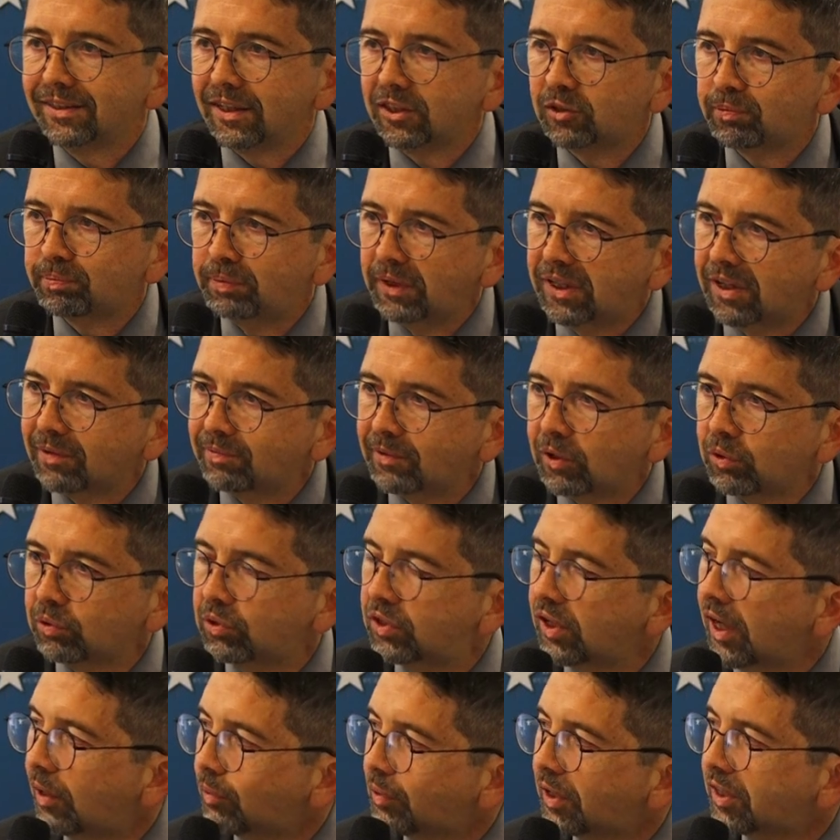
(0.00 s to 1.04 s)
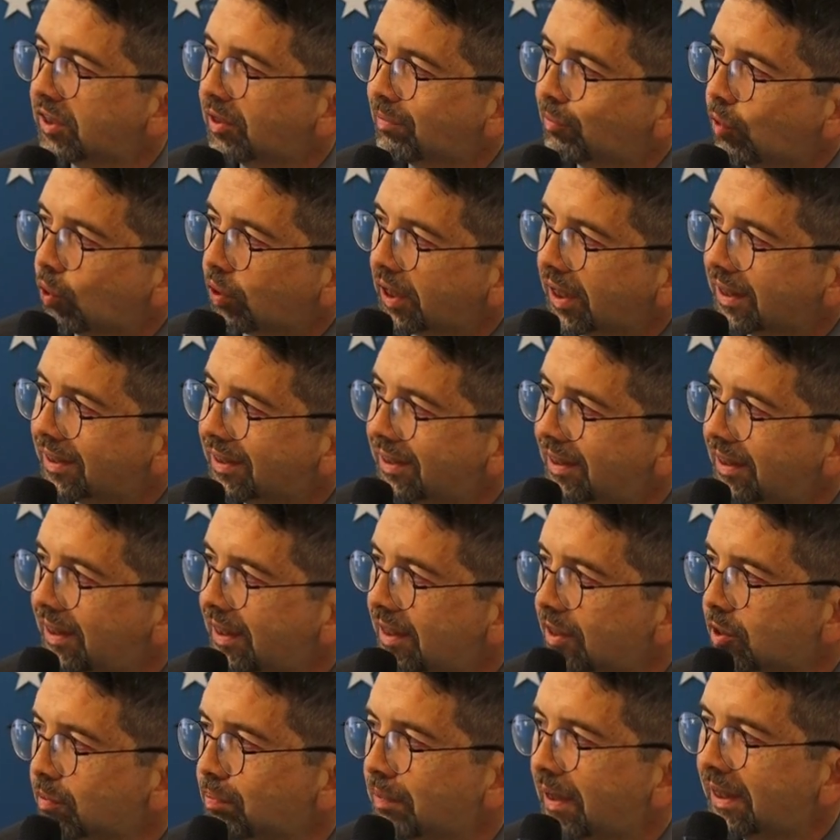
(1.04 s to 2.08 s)
They speak about our democracy
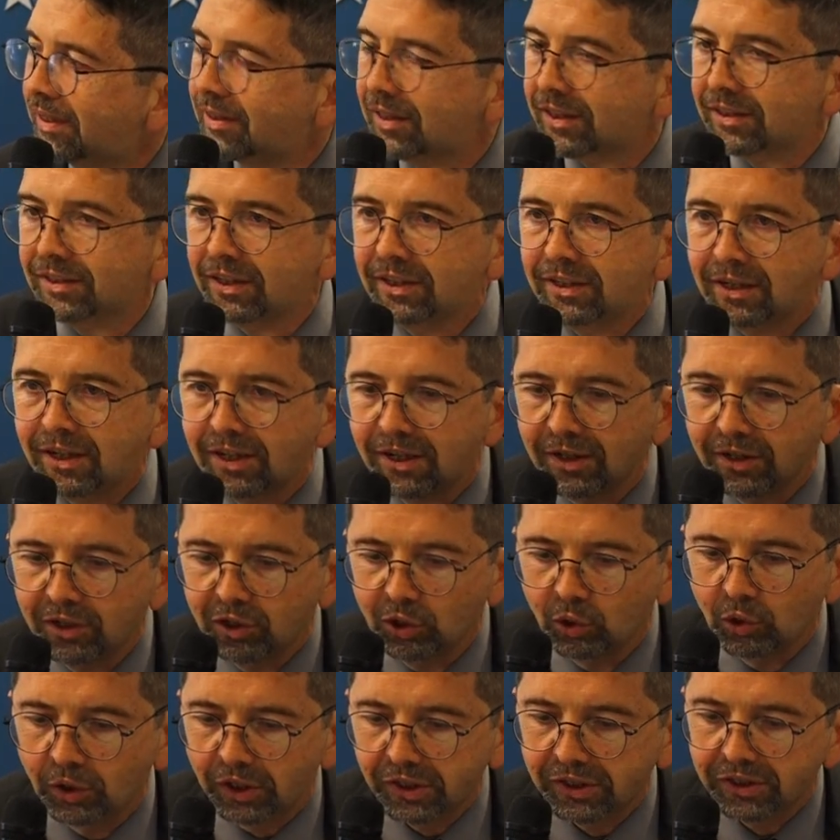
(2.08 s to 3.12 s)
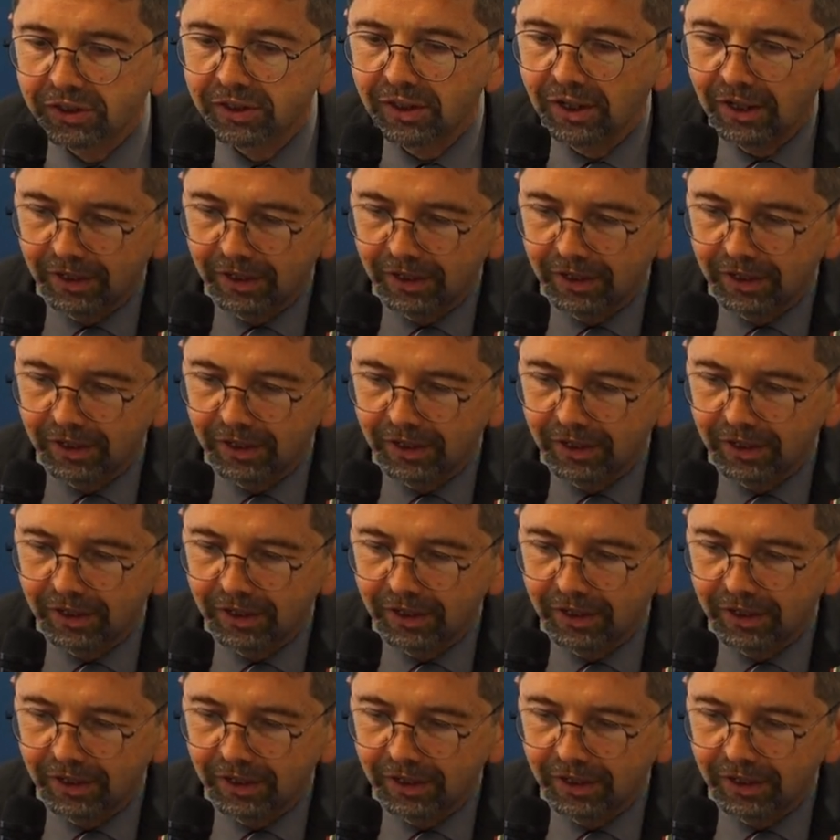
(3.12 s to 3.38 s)
is better than yours.